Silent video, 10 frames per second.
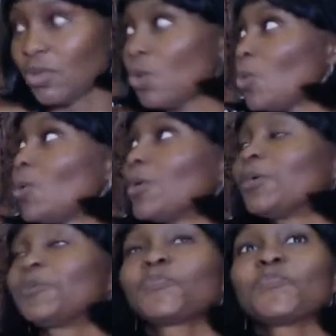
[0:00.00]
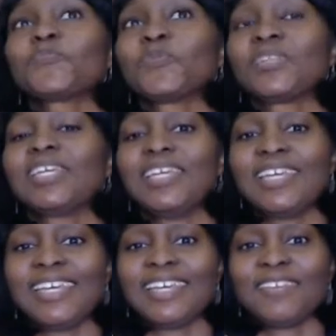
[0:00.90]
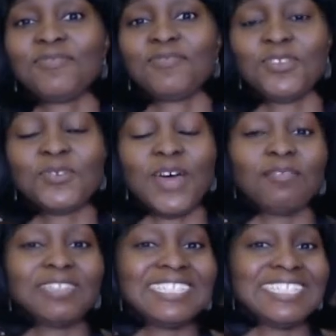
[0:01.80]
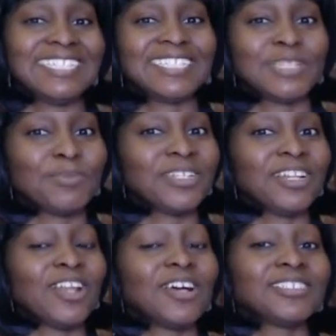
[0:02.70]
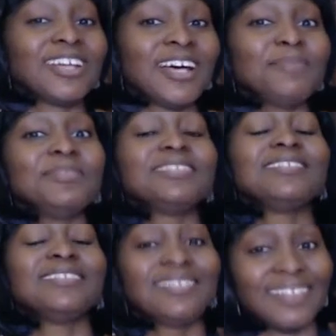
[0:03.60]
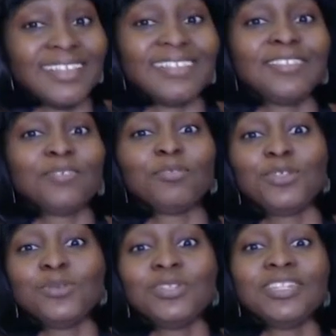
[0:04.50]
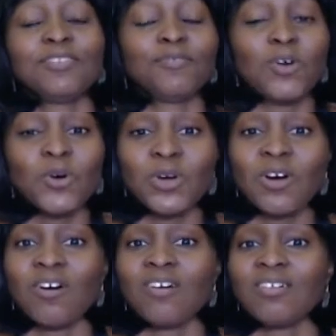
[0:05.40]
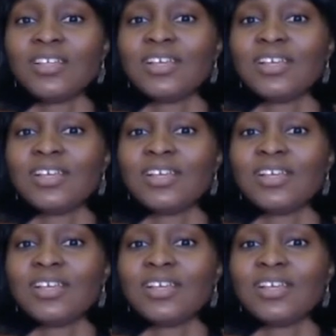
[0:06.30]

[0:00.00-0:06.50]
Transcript: Or if you haven't seen someone in a long time, this is the reunion, a phone call,